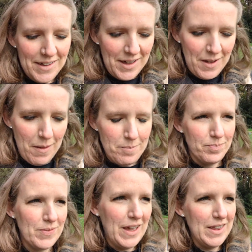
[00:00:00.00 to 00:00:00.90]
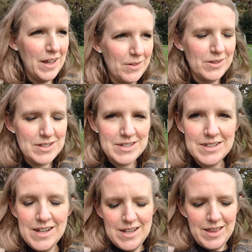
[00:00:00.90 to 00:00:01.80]
And there was
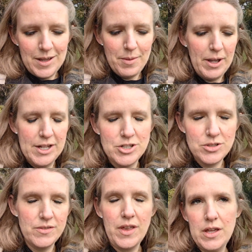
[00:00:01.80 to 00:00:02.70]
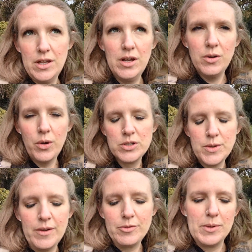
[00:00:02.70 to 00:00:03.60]
like my kid just sort of like walked
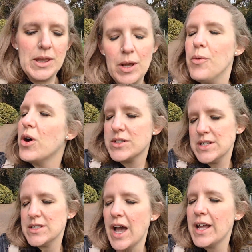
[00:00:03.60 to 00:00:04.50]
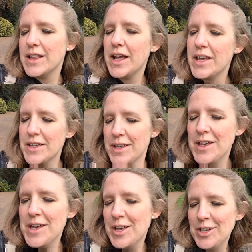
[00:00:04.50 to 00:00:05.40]
away from me and like walked inside, like,
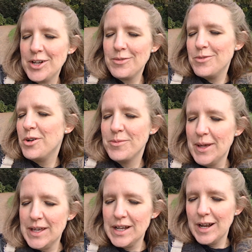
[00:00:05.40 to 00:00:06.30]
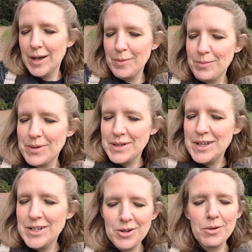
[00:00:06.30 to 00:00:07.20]
you know, no making up,
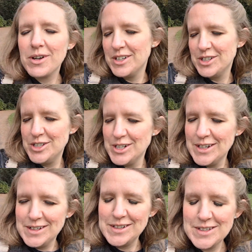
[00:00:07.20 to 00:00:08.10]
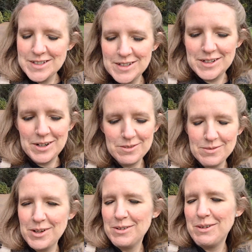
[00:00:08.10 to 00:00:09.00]
no crutches, you know,
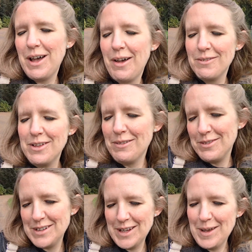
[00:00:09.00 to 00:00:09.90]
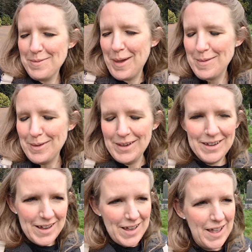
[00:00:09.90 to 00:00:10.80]
no have a lovely day, baby.
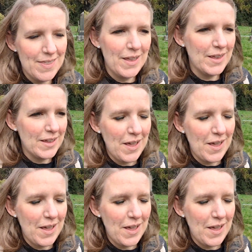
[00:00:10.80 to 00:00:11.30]
And then like